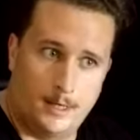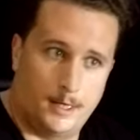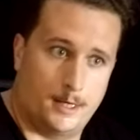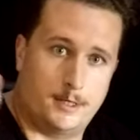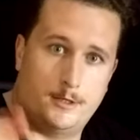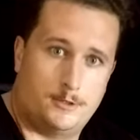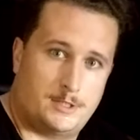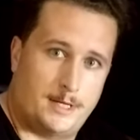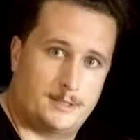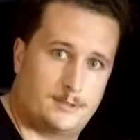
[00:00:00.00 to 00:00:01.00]
And huge
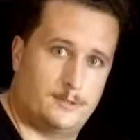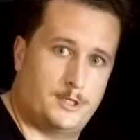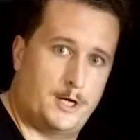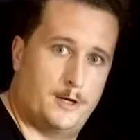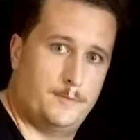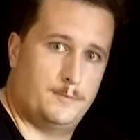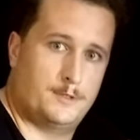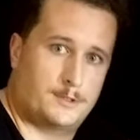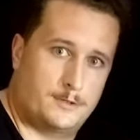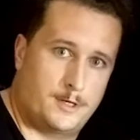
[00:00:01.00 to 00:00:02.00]
thanks to Jeremy,
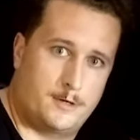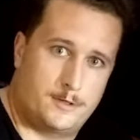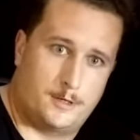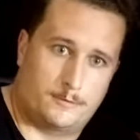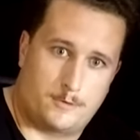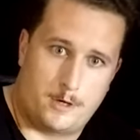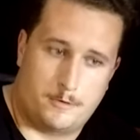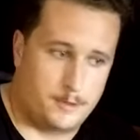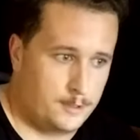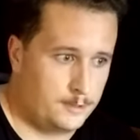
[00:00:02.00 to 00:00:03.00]
Mr. Yo-Yo
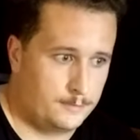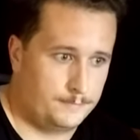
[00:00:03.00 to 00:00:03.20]
Thrower.